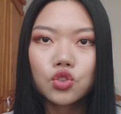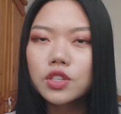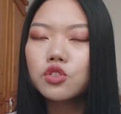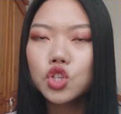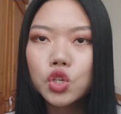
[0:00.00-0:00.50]

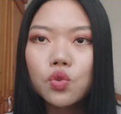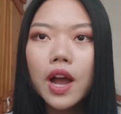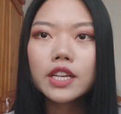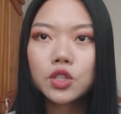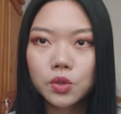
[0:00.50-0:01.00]
Just
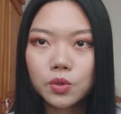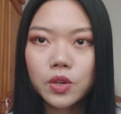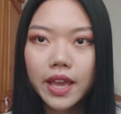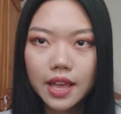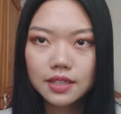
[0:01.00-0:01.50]
try to
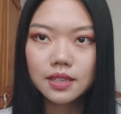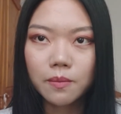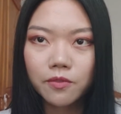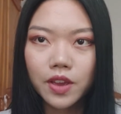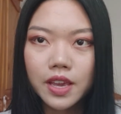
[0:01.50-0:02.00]
get
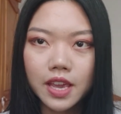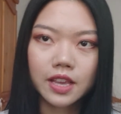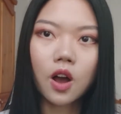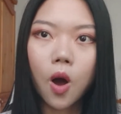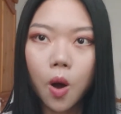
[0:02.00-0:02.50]
something
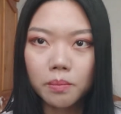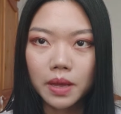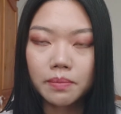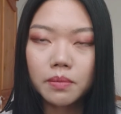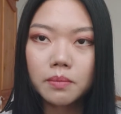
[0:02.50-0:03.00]
in
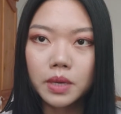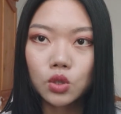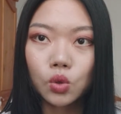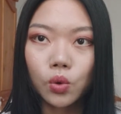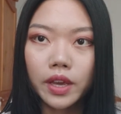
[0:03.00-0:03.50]
common
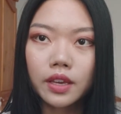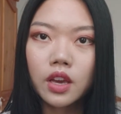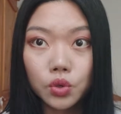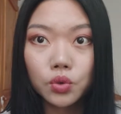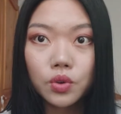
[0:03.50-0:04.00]
between
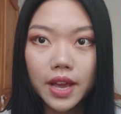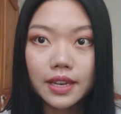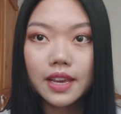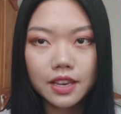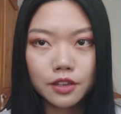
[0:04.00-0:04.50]
you and
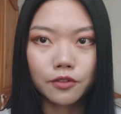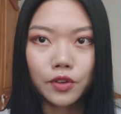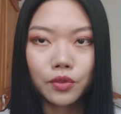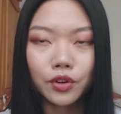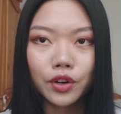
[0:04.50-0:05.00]
the
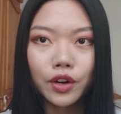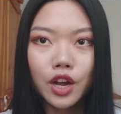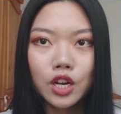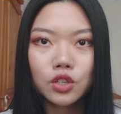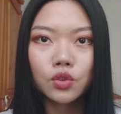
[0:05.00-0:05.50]
interviewer
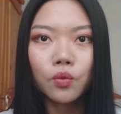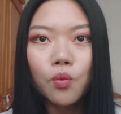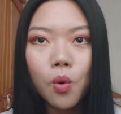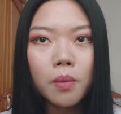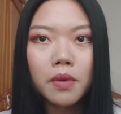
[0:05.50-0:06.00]
to
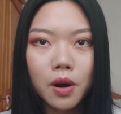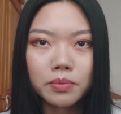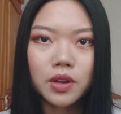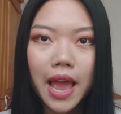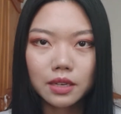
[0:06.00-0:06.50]
warm
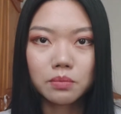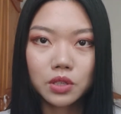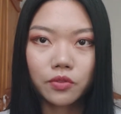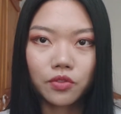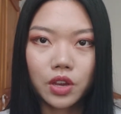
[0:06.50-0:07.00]
up the
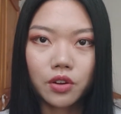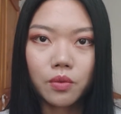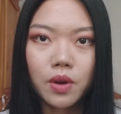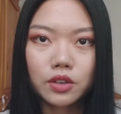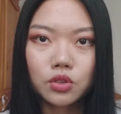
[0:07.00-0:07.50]
atmosphere
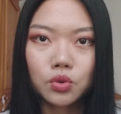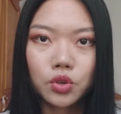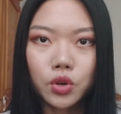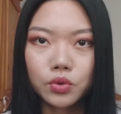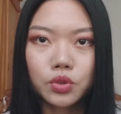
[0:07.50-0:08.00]
when you
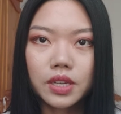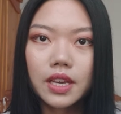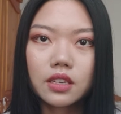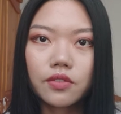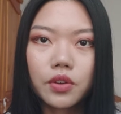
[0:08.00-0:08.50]
go to the
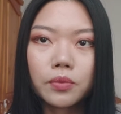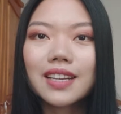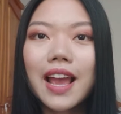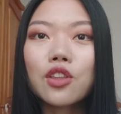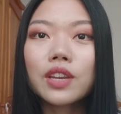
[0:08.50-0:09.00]
interview.
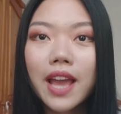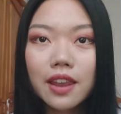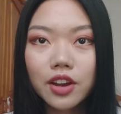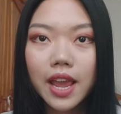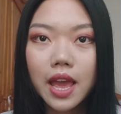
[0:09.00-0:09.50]
And on the
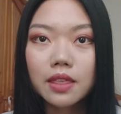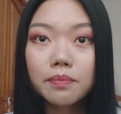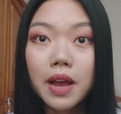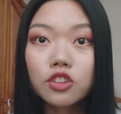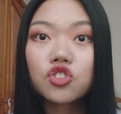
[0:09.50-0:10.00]
other
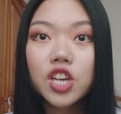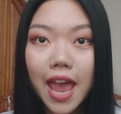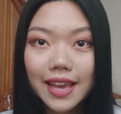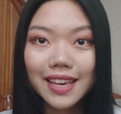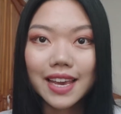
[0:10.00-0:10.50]
hand, by
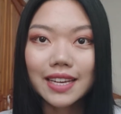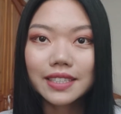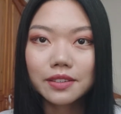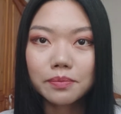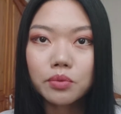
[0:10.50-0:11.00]

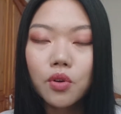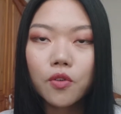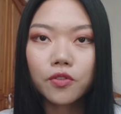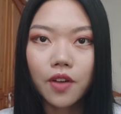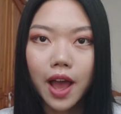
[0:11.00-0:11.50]
checking the
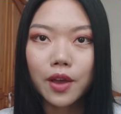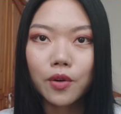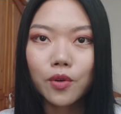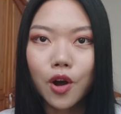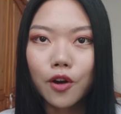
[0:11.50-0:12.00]

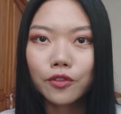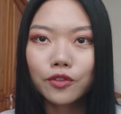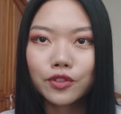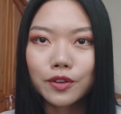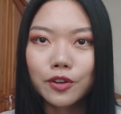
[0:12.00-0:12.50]
profile of
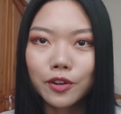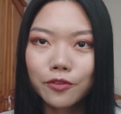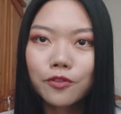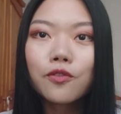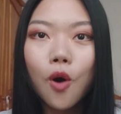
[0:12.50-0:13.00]
the
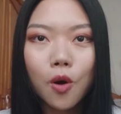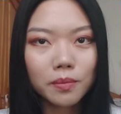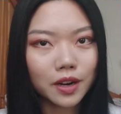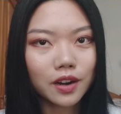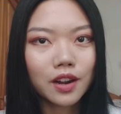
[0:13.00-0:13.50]

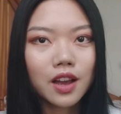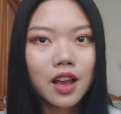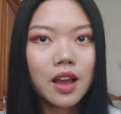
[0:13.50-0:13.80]
former